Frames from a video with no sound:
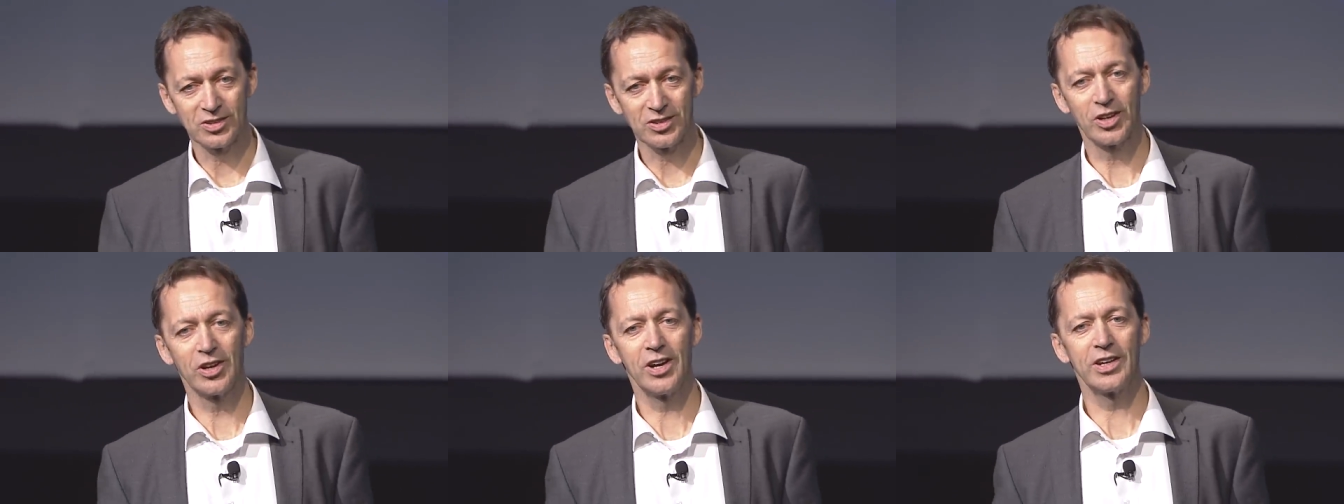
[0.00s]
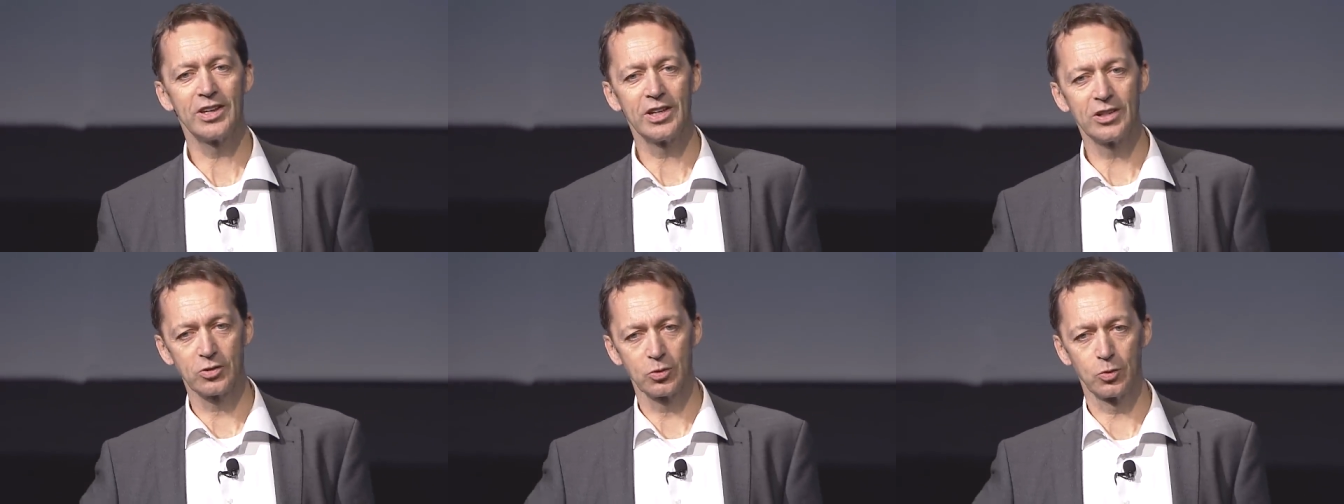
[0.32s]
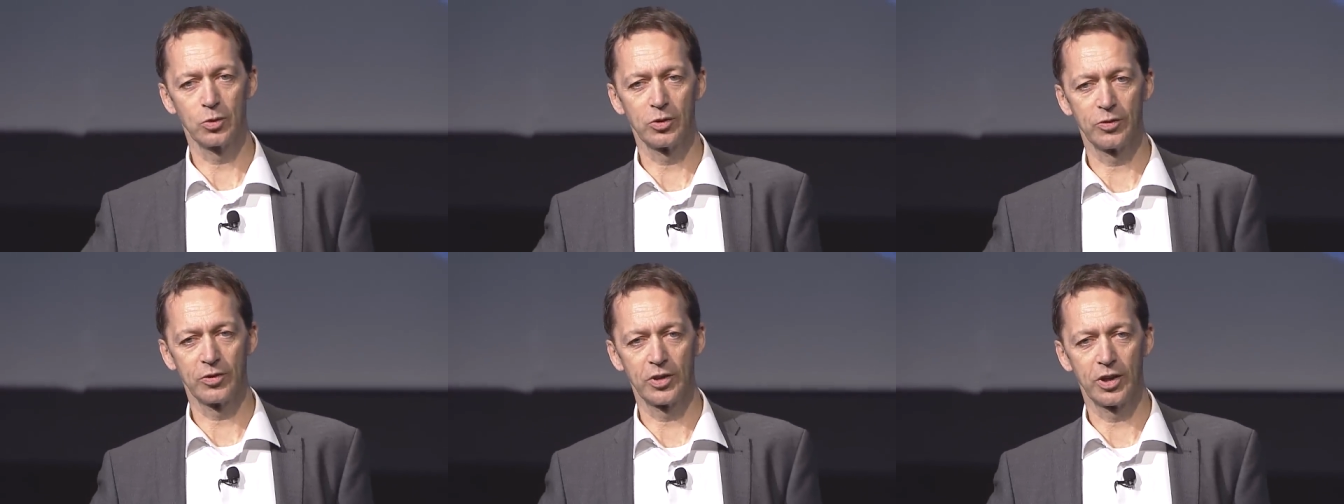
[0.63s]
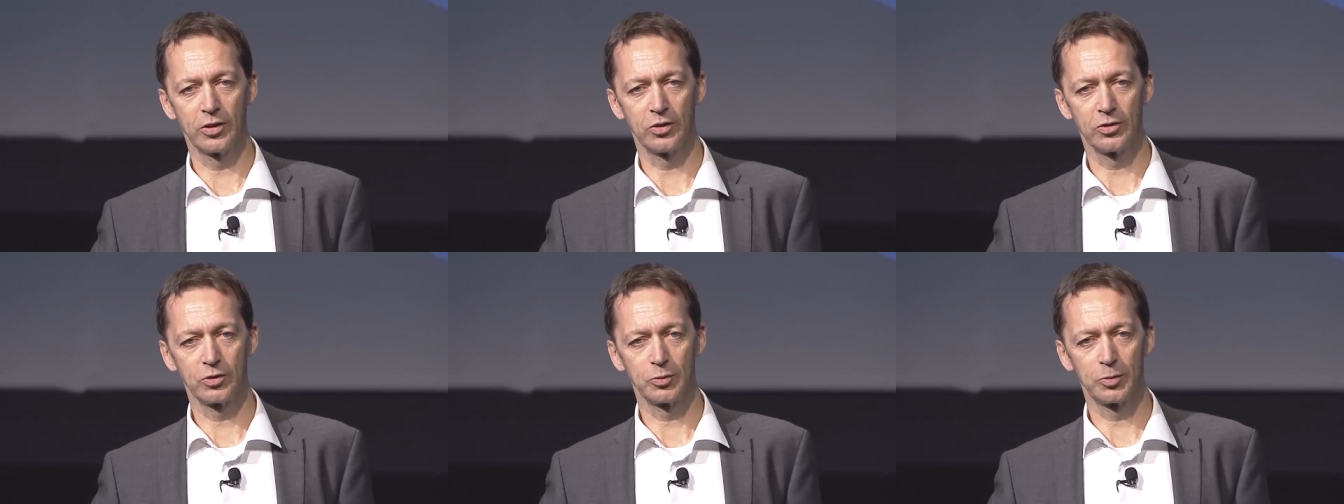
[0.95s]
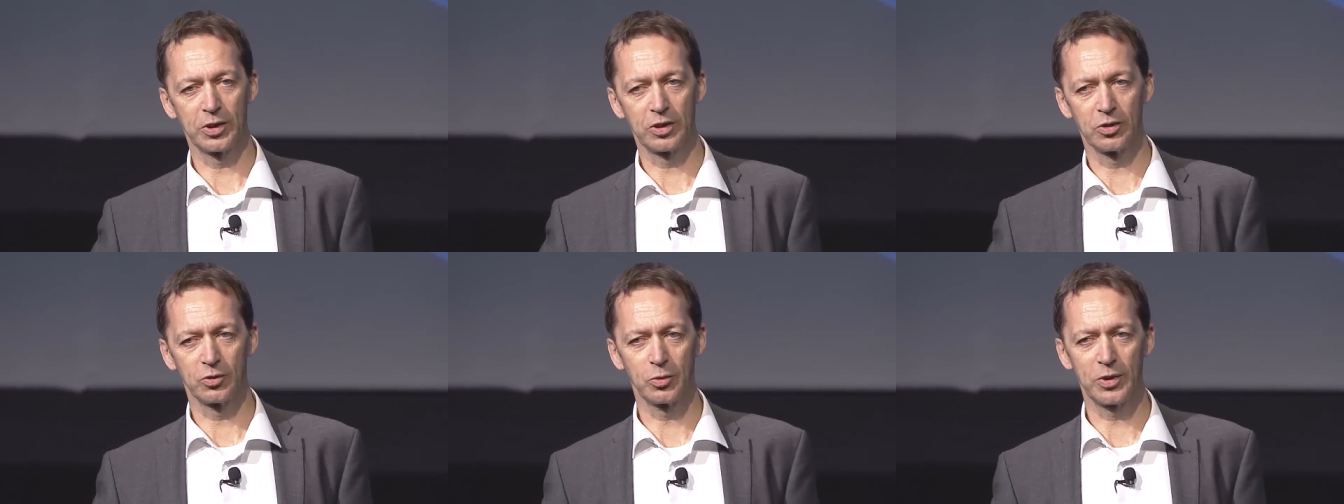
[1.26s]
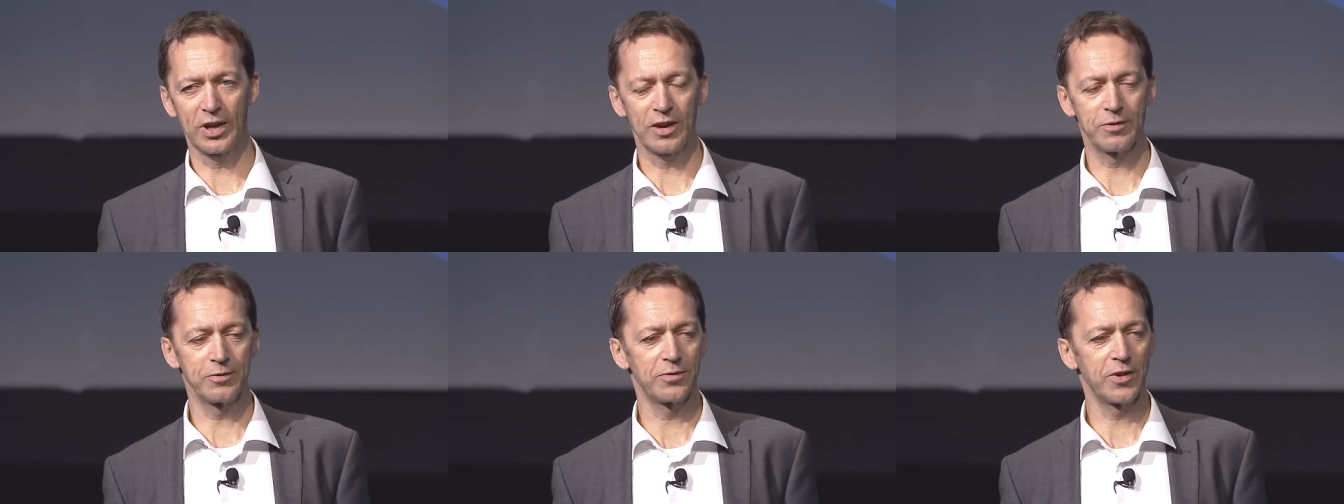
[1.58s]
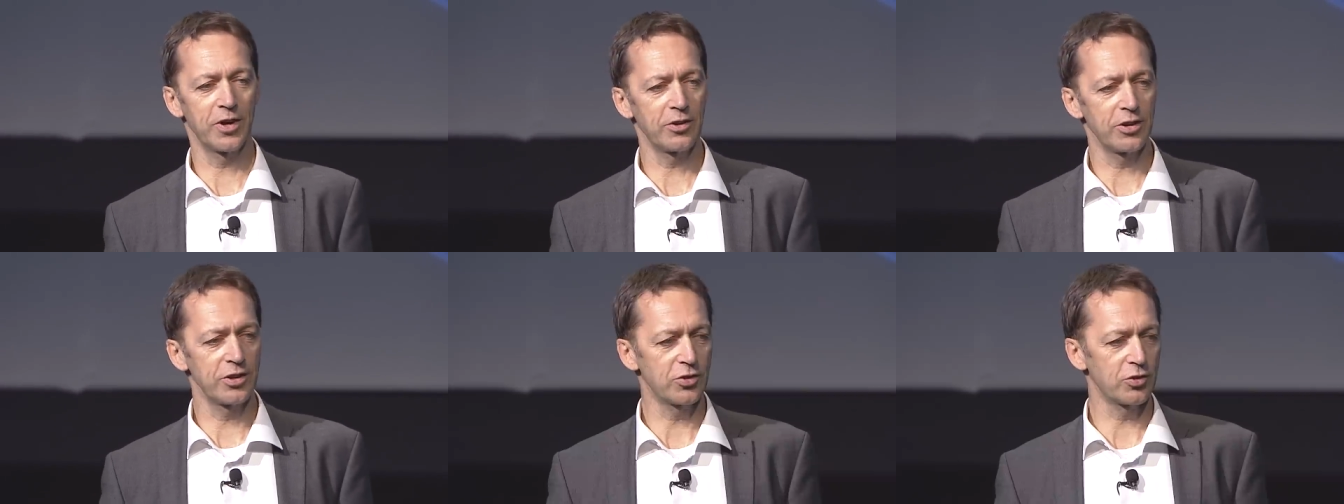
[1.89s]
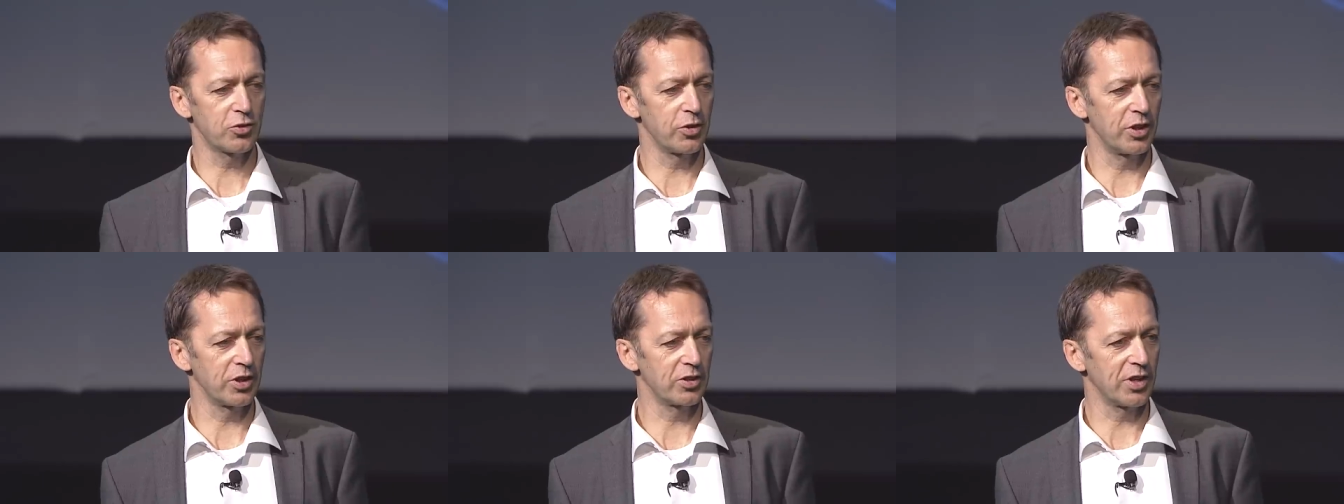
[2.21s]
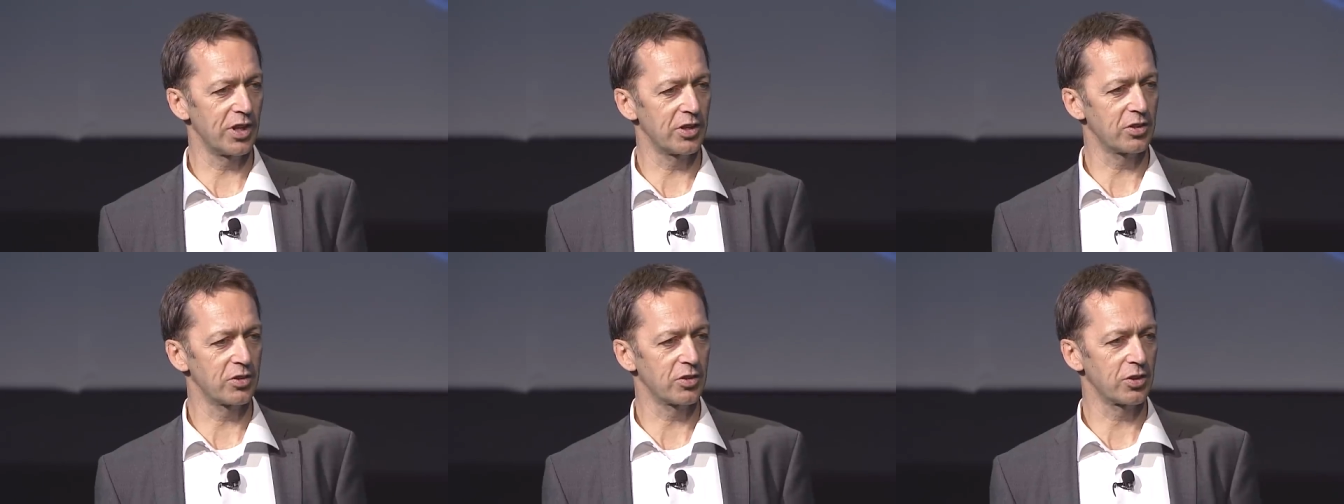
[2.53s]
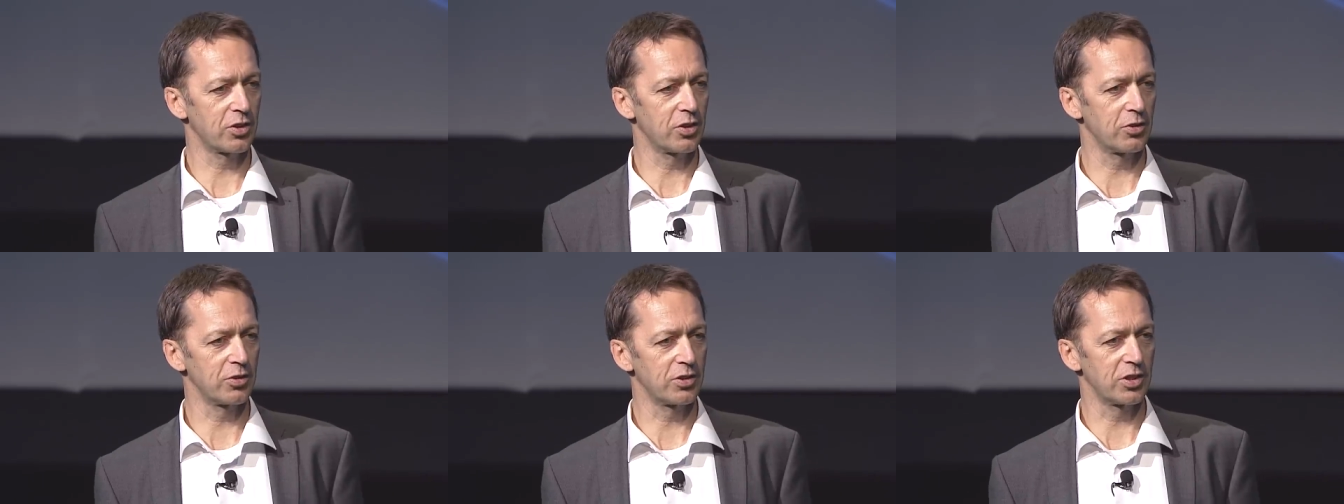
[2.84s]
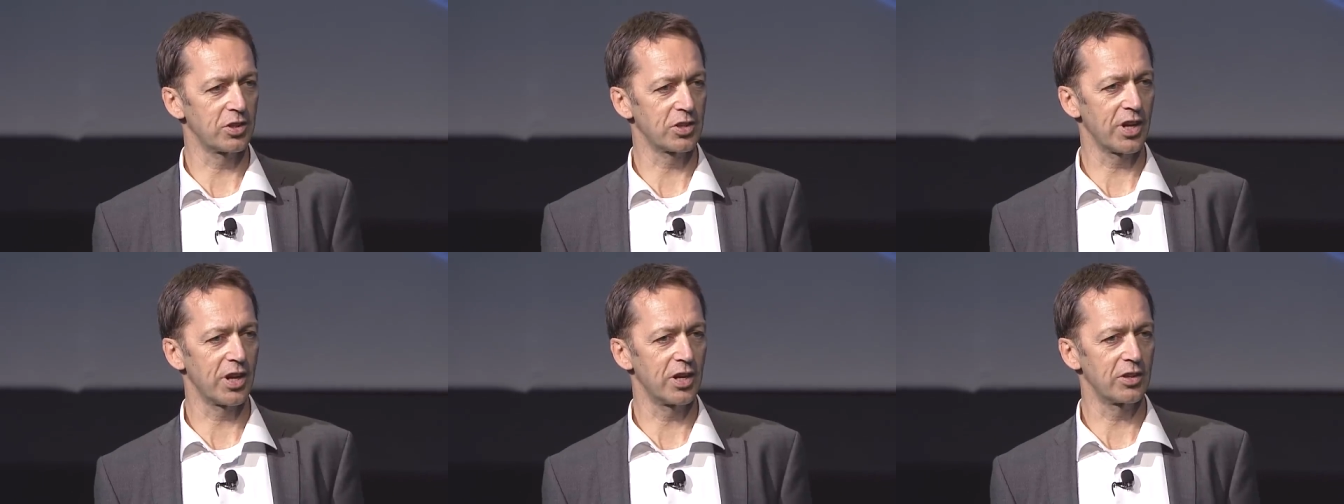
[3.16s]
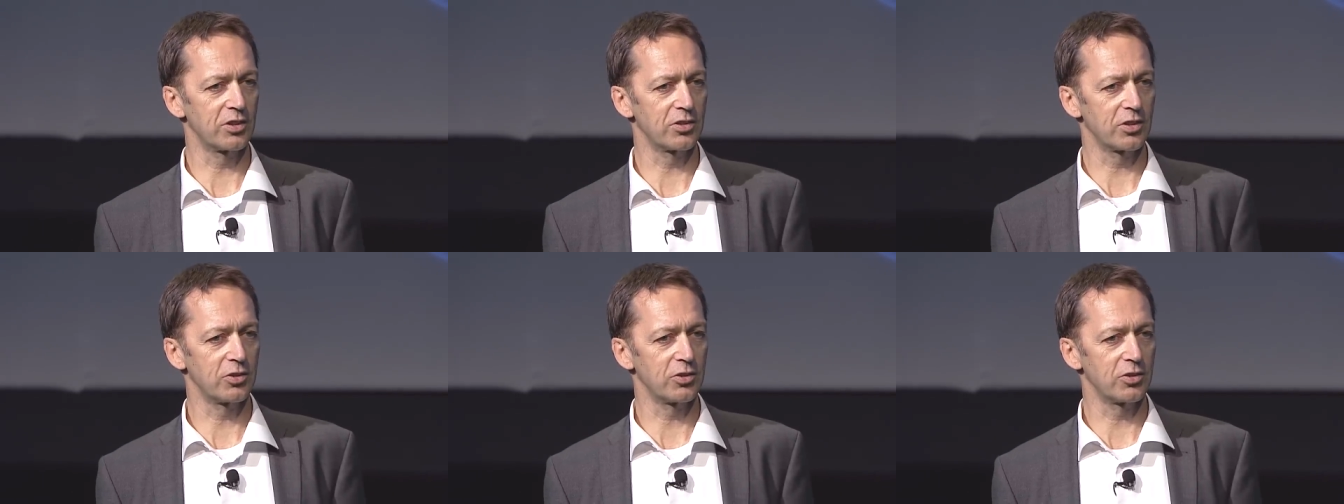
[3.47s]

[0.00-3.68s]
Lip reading: tied into all of those because we have very strict data security standards,